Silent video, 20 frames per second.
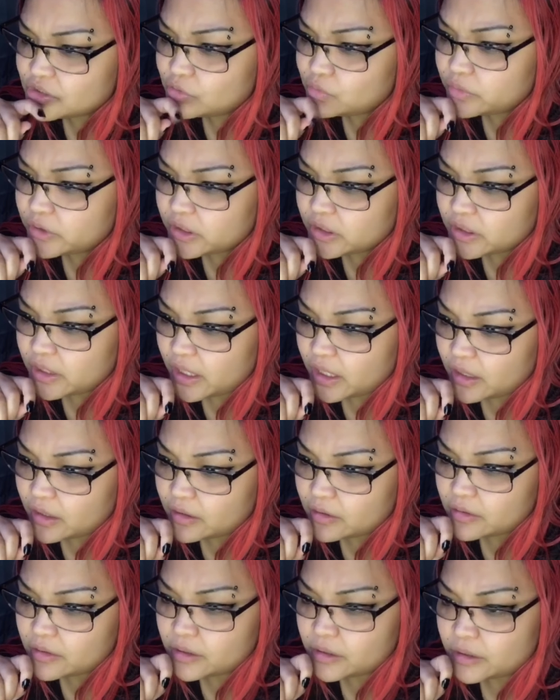wouldn't
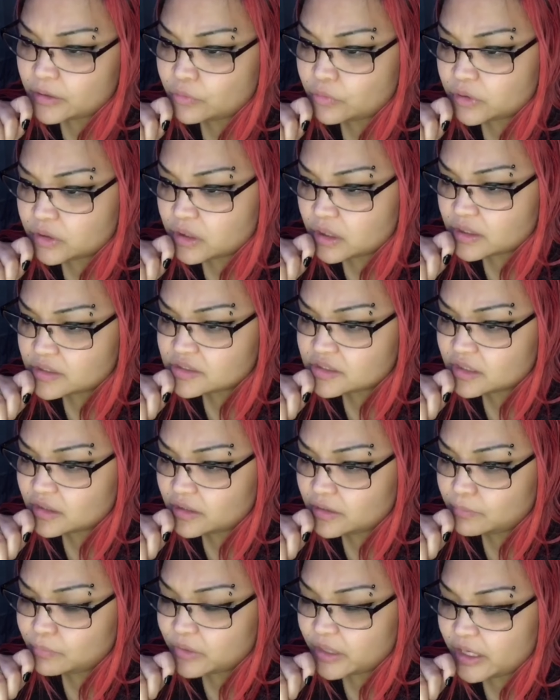care and would constantly
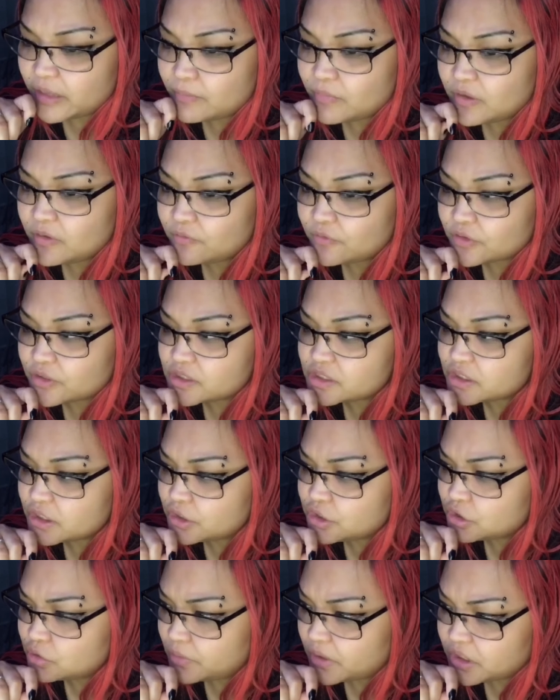blame me for the
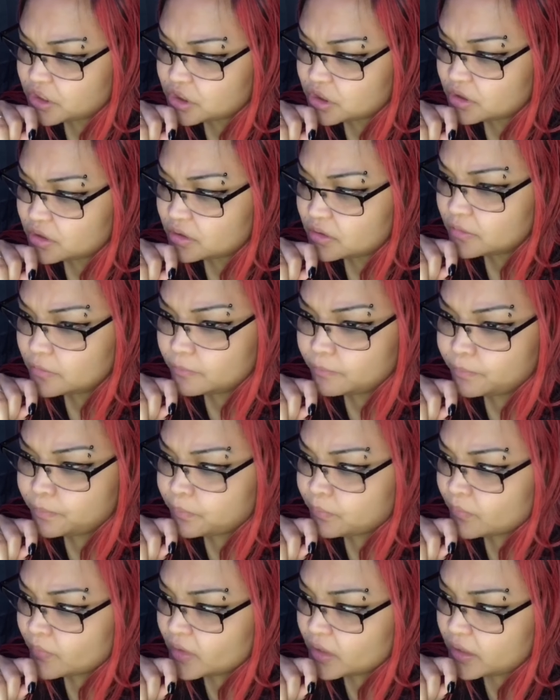situation
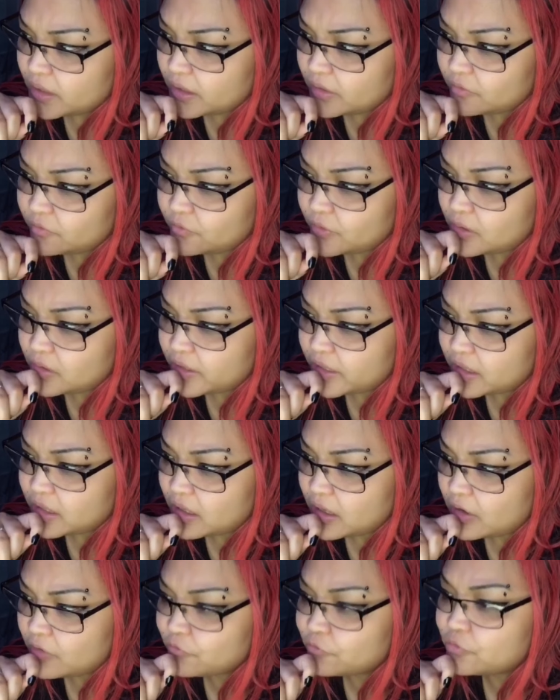and felt like
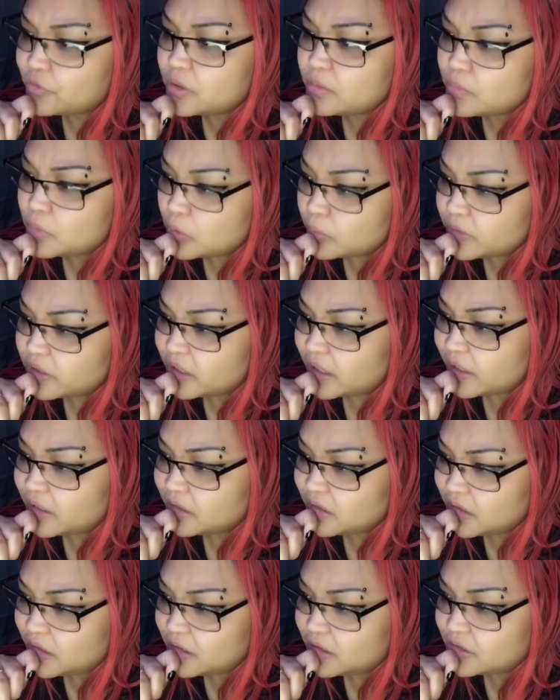every moment I
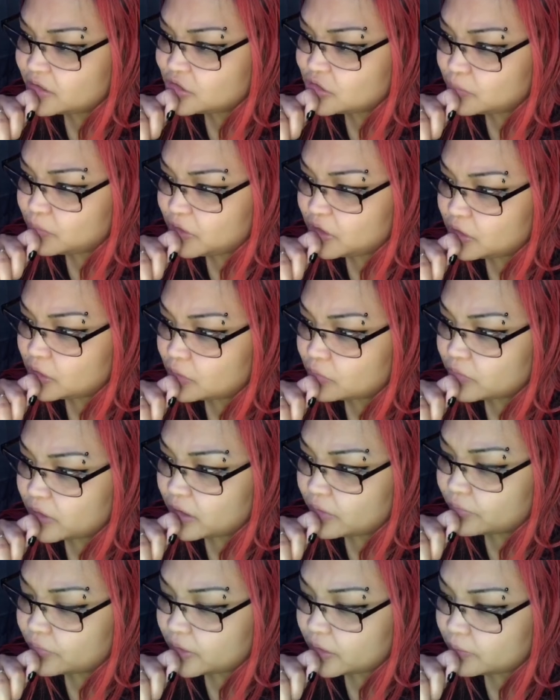needed to be
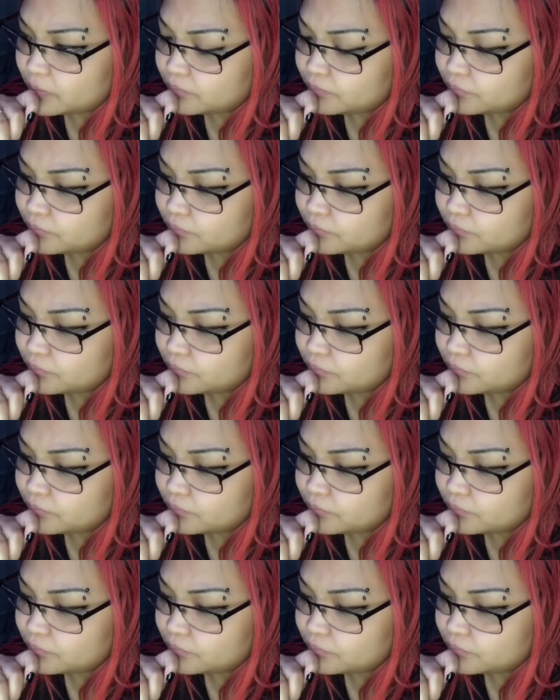around them.